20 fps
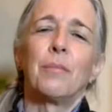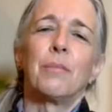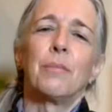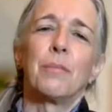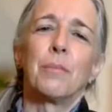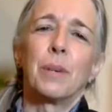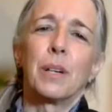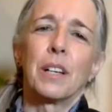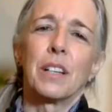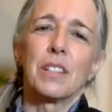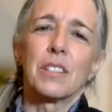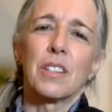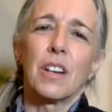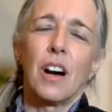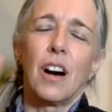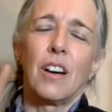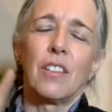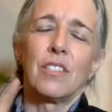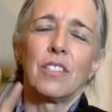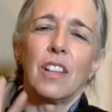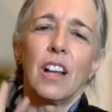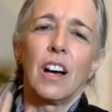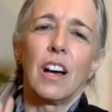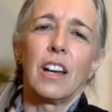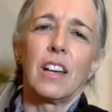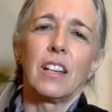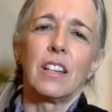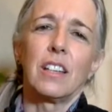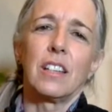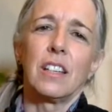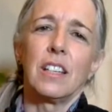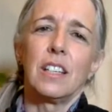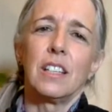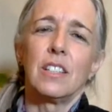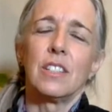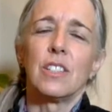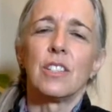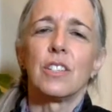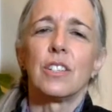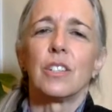bring us offline
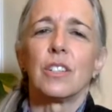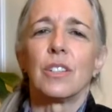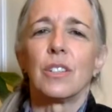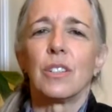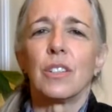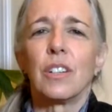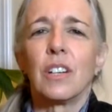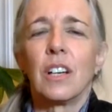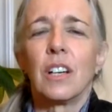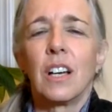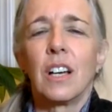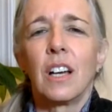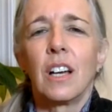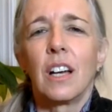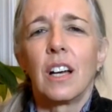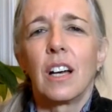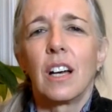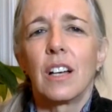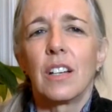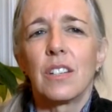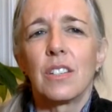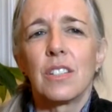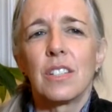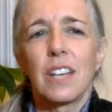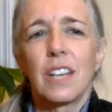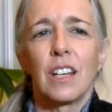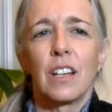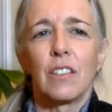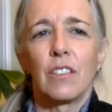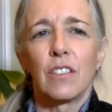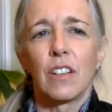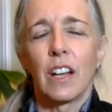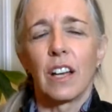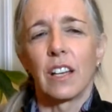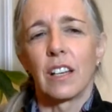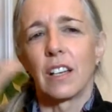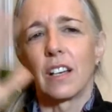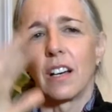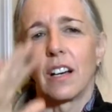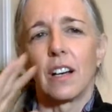into a state of
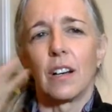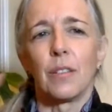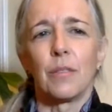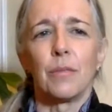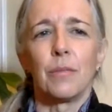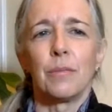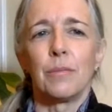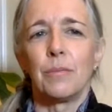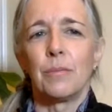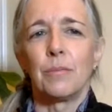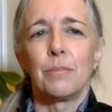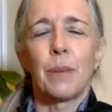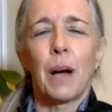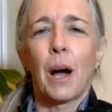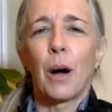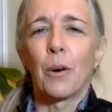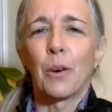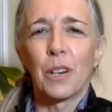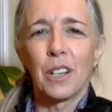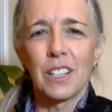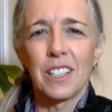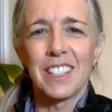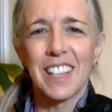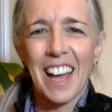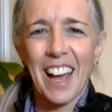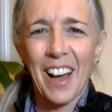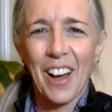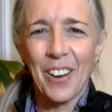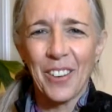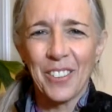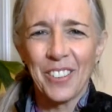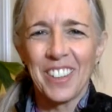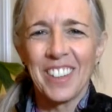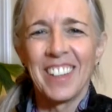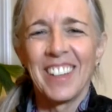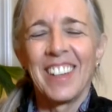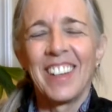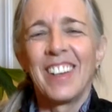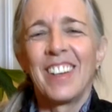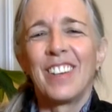like powering down
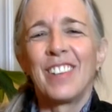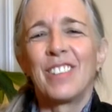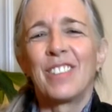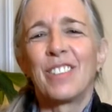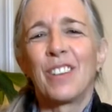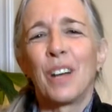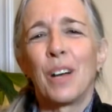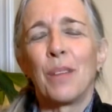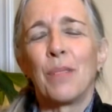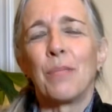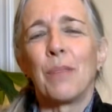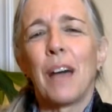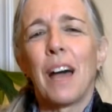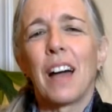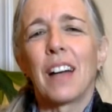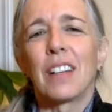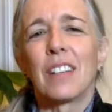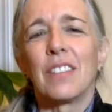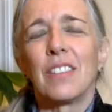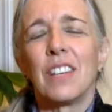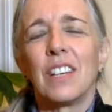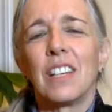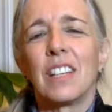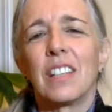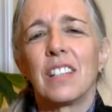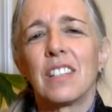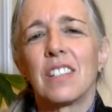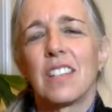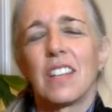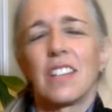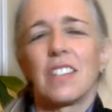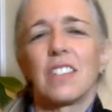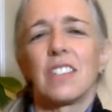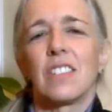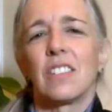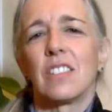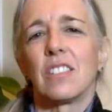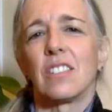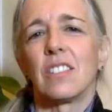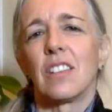from activating the
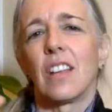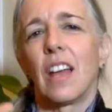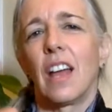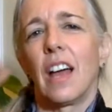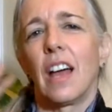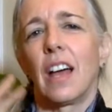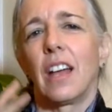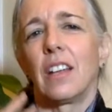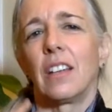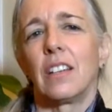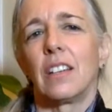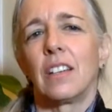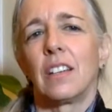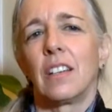senses. And